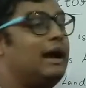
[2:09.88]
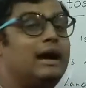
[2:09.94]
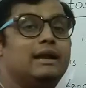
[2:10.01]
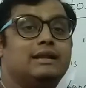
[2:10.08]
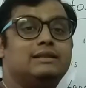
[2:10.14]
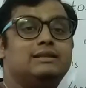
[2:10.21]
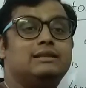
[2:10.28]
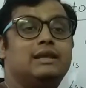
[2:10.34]

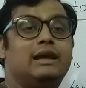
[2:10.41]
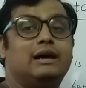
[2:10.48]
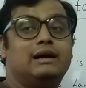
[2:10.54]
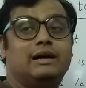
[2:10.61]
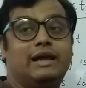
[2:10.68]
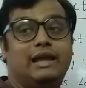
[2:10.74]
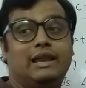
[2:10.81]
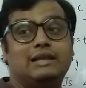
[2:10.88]

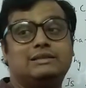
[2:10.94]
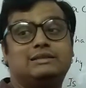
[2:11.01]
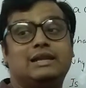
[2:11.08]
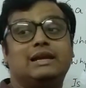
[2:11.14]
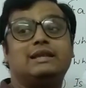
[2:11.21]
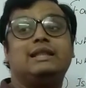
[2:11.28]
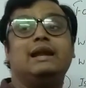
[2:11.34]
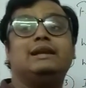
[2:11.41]
L is
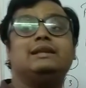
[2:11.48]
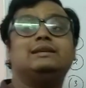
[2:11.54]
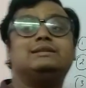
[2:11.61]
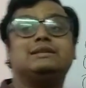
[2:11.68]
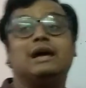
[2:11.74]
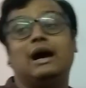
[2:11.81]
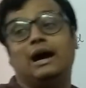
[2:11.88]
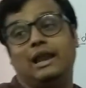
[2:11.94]
there, that
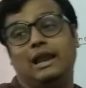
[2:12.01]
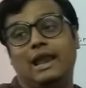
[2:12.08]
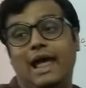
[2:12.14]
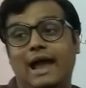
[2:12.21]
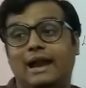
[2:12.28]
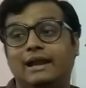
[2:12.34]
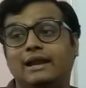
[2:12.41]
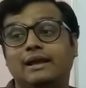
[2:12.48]
is a
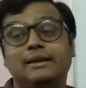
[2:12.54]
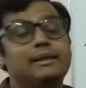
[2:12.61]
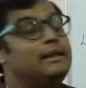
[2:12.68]
land.